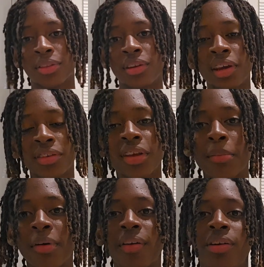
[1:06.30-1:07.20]
The next type
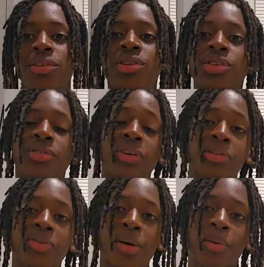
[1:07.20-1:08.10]
of energy
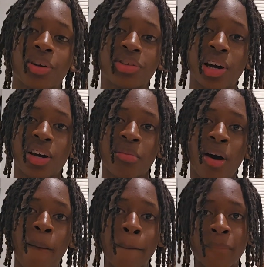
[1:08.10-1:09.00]
transfer I want to talk
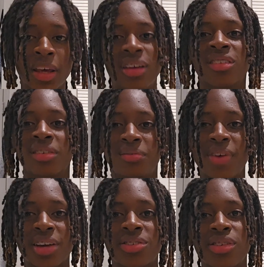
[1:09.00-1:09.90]
about is
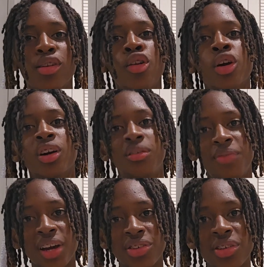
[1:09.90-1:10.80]
convection.
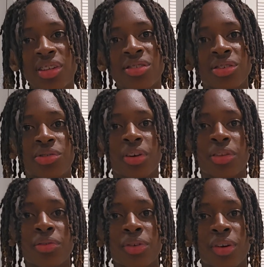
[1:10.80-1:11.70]
Convection is the
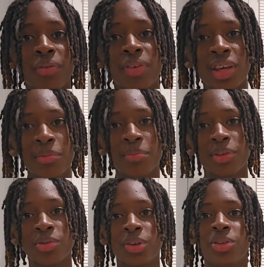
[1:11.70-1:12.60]
transfer of heat
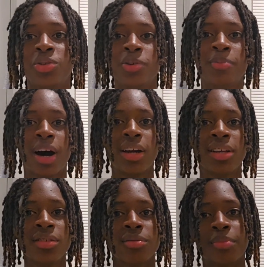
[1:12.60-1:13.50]
between two
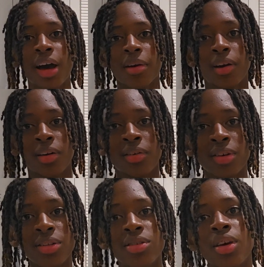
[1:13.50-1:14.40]
bodies by a
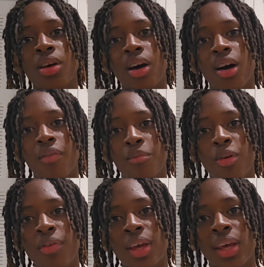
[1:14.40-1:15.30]
current of
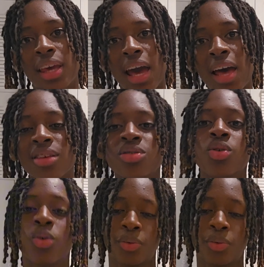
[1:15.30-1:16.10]
moving gas or